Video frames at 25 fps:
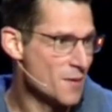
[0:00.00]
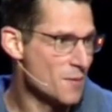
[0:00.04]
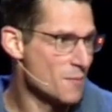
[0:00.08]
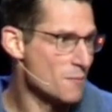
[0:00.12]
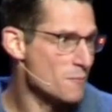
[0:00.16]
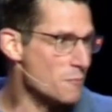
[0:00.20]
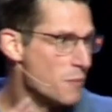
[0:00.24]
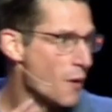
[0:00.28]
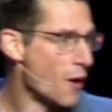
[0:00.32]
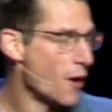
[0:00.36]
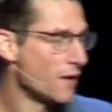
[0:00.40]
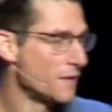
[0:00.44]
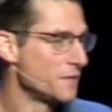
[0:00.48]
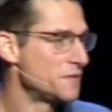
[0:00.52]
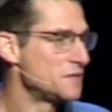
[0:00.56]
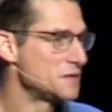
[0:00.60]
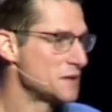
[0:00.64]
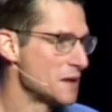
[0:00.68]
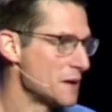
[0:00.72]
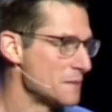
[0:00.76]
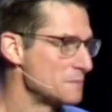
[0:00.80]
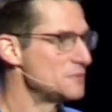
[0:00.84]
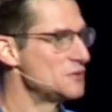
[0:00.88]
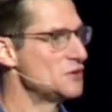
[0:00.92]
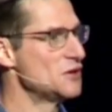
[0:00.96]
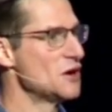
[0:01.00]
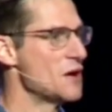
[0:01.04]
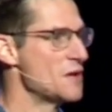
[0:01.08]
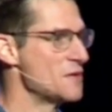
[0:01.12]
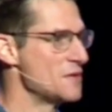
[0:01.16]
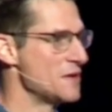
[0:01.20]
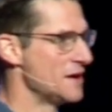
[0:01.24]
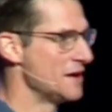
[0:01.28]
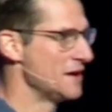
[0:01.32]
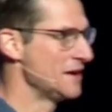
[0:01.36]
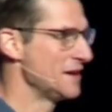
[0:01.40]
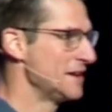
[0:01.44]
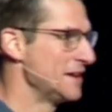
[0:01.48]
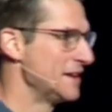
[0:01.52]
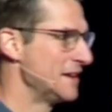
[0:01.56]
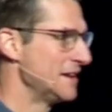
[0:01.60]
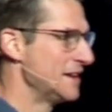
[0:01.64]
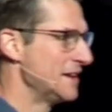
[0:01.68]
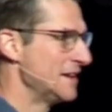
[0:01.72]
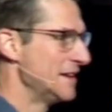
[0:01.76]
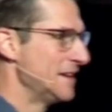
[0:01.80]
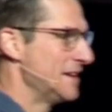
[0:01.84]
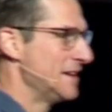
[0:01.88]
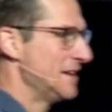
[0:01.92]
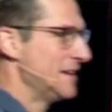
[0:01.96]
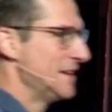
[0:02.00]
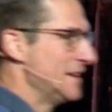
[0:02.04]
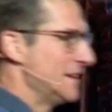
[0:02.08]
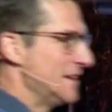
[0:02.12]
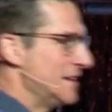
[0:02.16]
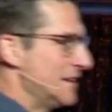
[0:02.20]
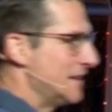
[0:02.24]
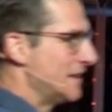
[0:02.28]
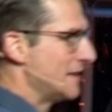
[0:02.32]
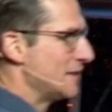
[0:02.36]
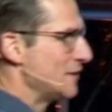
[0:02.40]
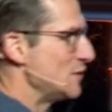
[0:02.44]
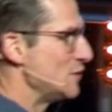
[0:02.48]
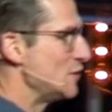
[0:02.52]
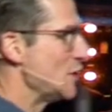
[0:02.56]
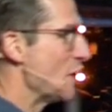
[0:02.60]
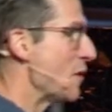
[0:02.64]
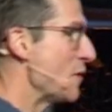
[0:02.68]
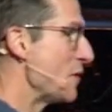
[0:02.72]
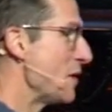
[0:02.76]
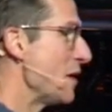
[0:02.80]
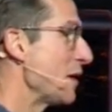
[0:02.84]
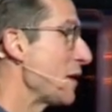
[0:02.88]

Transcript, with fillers: barfs up Jonah, Jonah